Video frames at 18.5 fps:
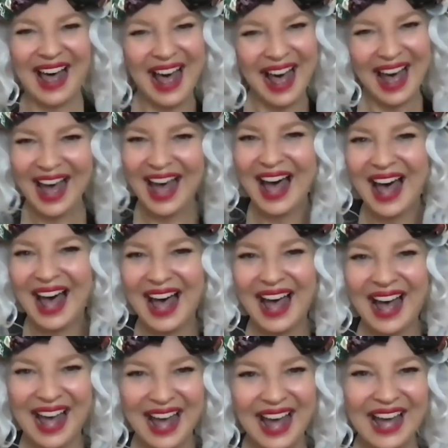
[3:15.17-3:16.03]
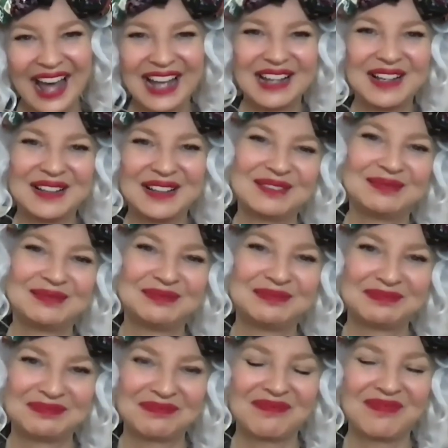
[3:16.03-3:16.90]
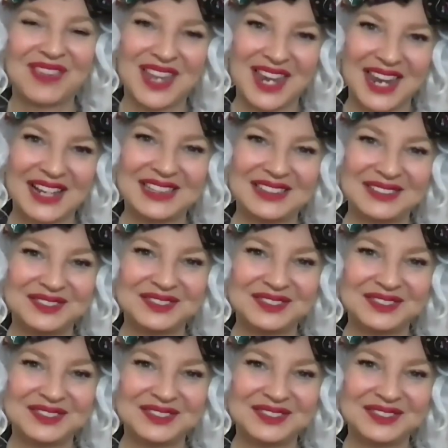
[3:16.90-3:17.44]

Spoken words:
And also having Kate in this